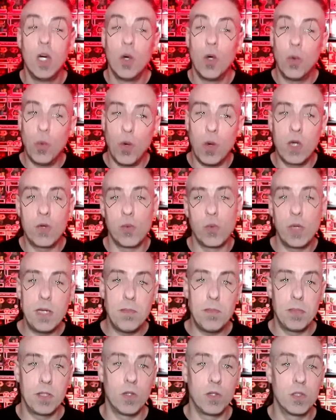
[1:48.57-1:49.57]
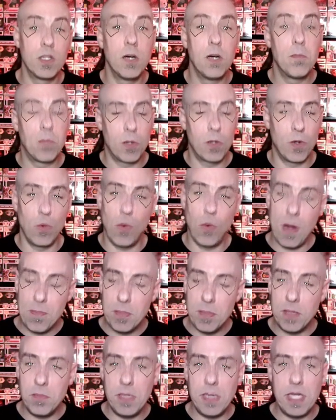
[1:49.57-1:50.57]
one rebuild per
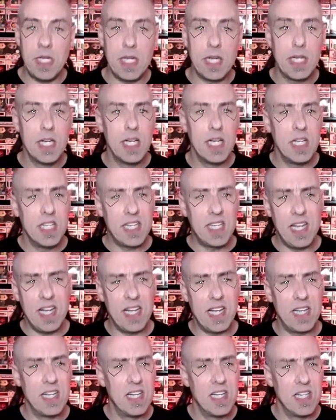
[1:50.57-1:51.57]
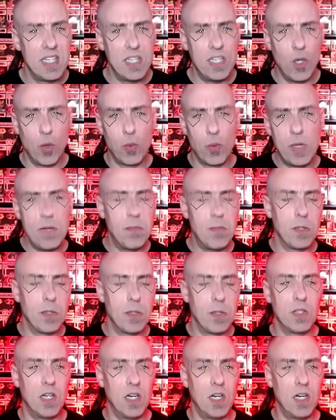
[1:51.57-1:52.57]
weapon, meaning you can't,
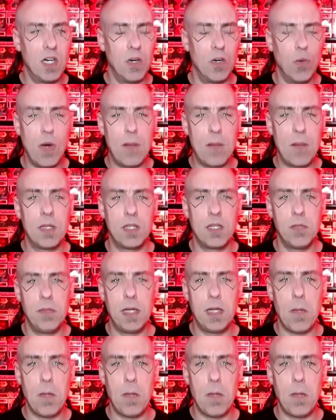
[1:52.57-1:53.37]
rebuild a weapon to be a